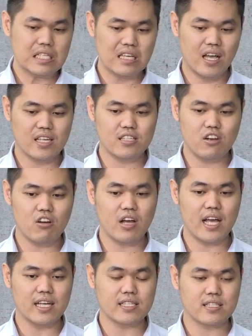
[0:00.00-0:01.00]
As long
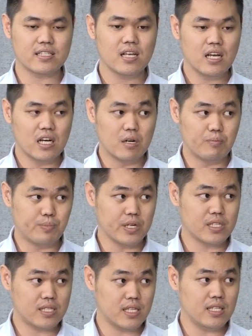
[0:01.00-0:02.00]
as a
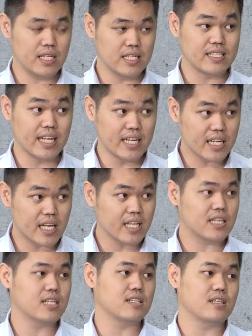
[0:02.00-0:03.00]
person is
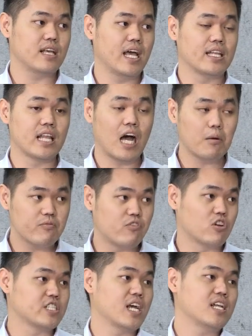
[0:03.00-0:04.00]
dedicated and up
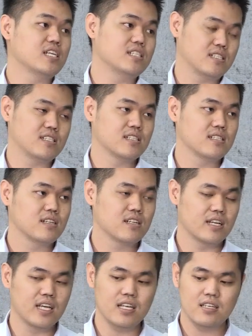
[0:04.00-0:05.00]
for challenge,
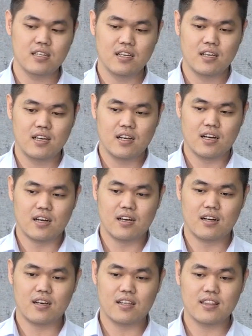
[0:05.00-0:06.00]
okay,
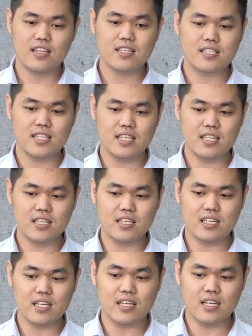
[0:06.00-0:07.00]
nursing
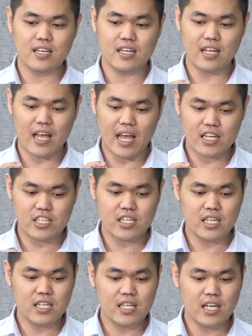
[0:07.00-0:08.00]

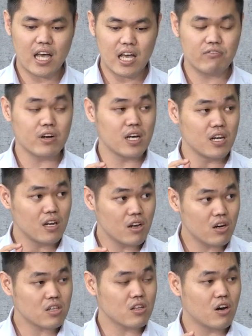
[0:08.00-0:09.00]
actually have a
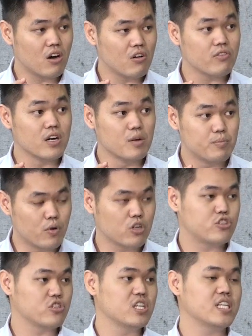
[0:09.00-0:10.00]
lot of
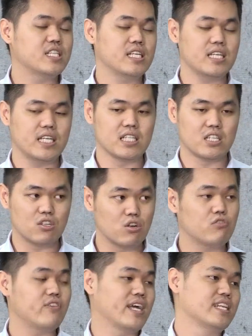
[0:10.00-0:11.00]
opportunity in
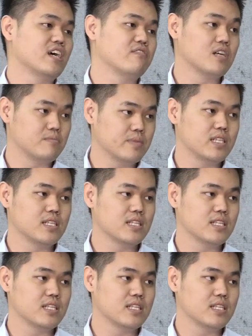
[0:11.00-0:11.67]
growth and development.